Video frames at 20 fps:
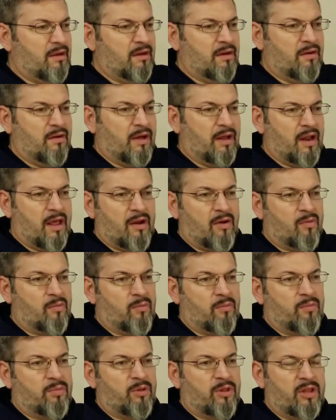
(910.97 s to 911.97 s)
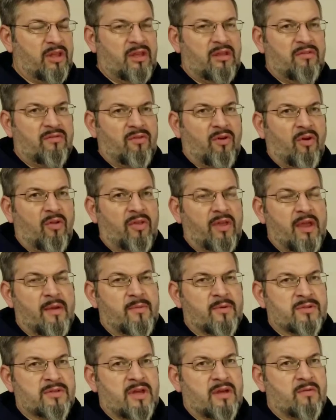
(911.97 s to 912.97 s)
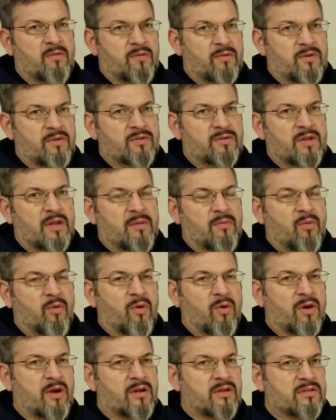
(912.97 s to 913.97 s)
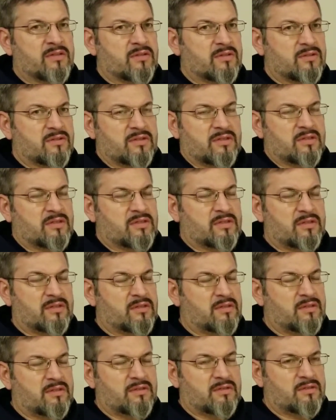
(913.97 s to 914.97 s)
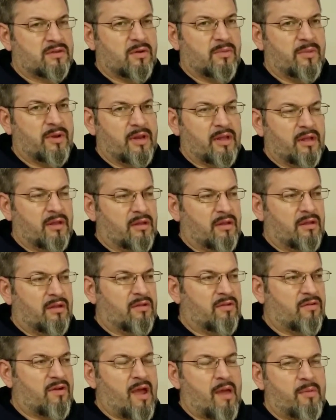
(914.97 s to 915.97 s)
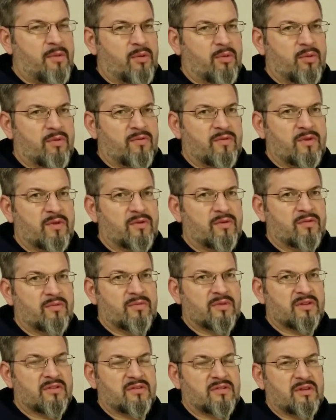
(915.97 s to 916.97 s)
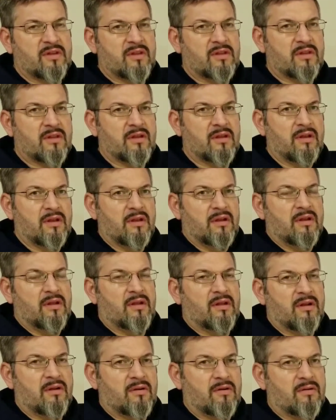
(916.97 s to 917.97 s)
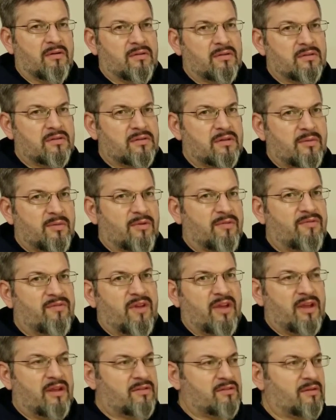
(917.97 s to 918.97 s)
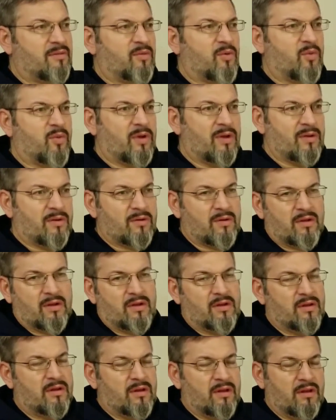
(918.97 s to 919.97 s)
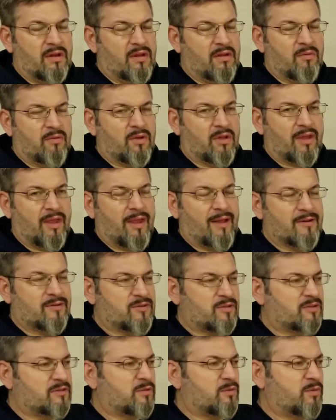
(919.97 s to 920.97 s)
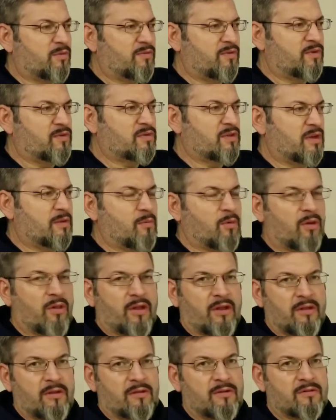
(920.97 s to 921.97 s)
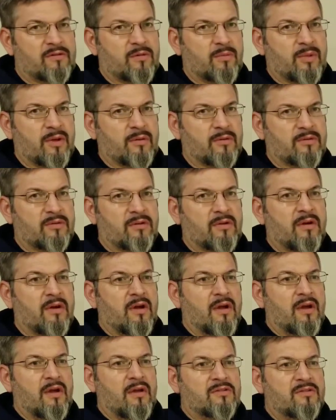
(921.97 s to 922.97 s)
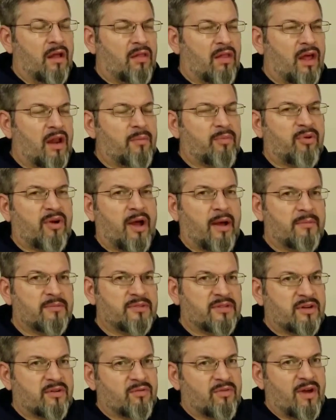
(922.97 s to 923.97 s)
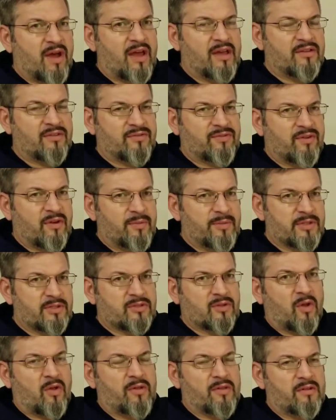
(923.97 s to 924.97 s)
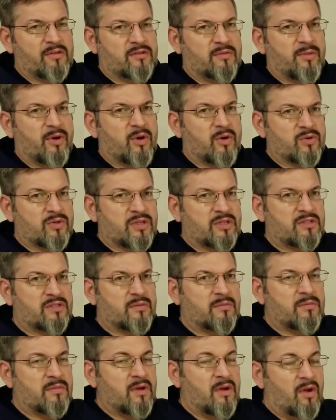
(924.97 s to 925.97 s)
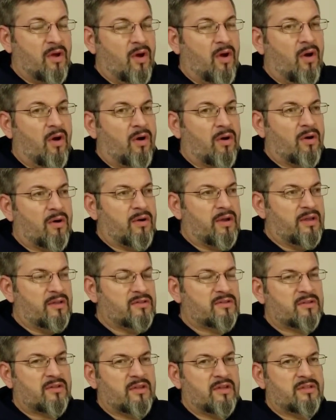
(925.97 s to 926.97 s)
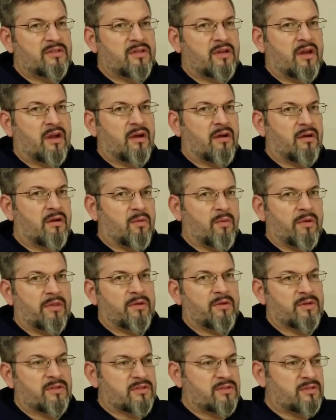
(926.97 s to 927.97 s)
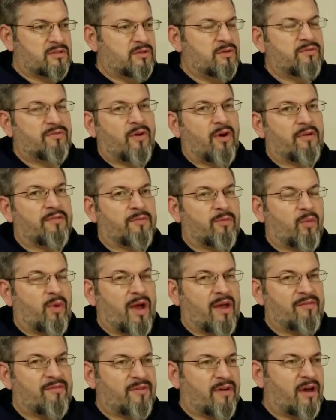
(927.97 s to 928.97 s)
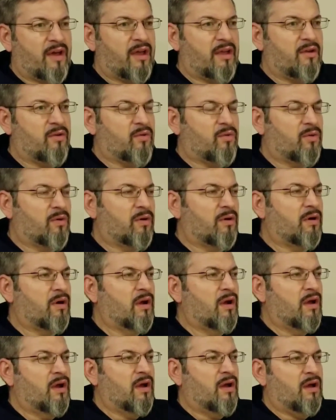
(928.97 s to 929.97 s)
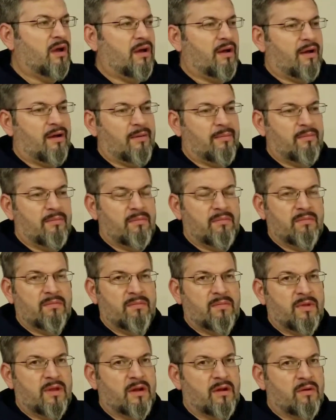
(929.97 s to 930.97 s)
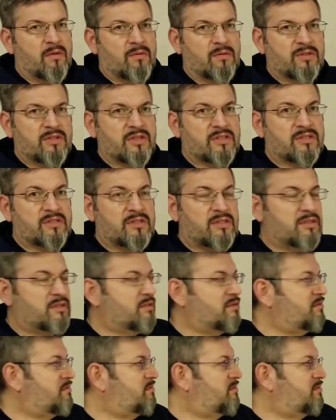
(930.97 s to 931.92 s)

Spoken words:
you know, and I don't believe all the Amazon reviews anymore because there's just so many crappy reviews mixed in that, you know, some are fake, some are real, and you really can't trust the reviews anymore like you used to be able to. So a lot of problems that arise from installing a Zmodo system are installation error, whether it's too far from Wi-Fi or you know, just